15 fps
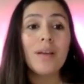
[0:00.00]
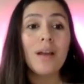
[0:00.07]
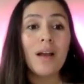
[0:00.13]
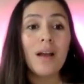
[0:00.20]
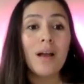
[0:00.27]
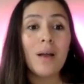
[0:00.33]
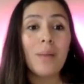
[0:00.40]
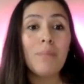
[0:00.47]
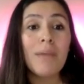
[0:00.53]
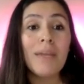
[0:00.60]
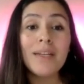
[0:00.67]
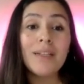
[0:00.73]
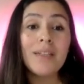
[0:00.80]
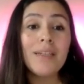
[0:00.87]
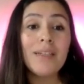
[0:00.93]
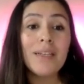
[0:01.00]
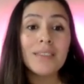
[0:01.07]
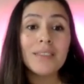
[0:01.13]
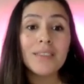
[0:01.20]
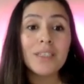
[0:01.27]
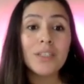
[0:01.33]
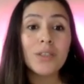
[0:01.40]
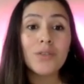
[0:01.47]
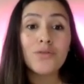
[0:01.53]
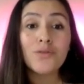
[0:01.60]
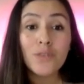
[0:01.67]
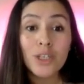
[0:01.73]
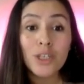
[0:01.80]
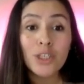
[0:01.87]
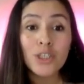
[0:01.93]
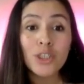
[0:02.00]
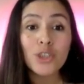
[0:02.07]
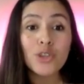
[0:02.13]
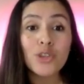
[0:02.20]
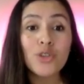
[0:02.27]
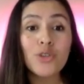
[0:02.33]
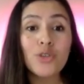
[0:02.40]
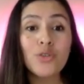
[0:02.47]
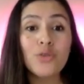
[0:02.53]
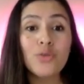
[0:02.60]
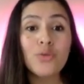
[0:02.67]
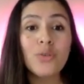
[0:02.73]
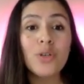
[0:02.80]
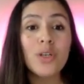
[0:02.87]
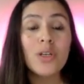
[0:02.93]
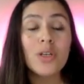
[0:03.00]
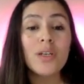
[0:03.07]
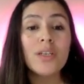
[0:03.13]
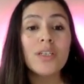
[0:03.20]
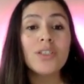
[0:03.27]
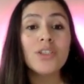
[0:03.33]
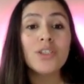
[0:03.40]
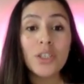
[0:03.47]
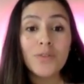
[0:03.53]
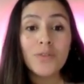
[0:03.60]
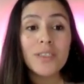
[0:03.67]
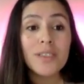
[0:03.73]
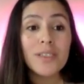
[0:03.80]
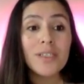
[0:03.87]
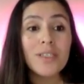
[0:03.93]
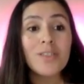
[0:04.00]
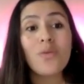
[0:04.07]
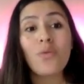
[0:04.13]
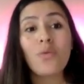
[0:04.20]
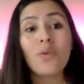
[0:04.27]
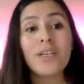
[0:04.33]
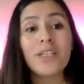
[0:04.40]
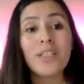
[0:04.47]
Medically necessary refers to services or